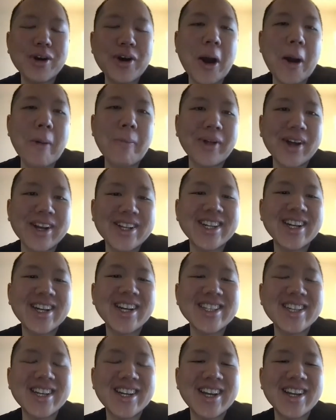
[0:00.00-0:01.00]
complex it
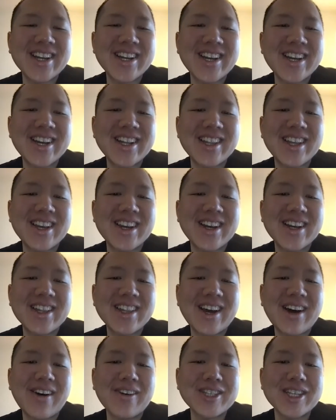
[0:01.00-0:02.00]
is in, in, in, the,
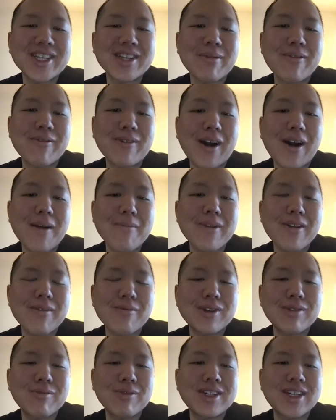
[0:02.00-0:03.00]
the health system environment
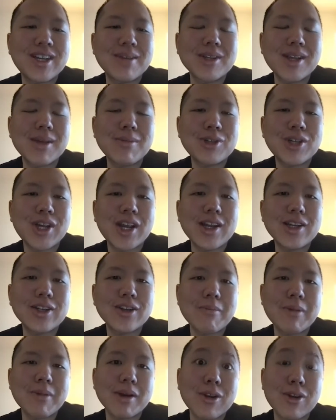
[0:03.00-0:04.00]
when, when teams keep
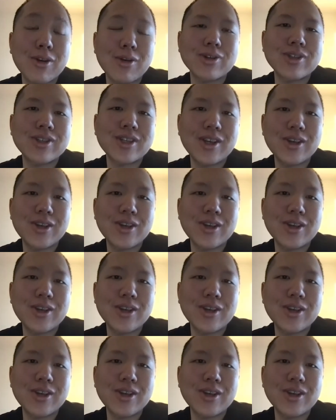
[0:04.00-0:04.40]
changing. But kudos to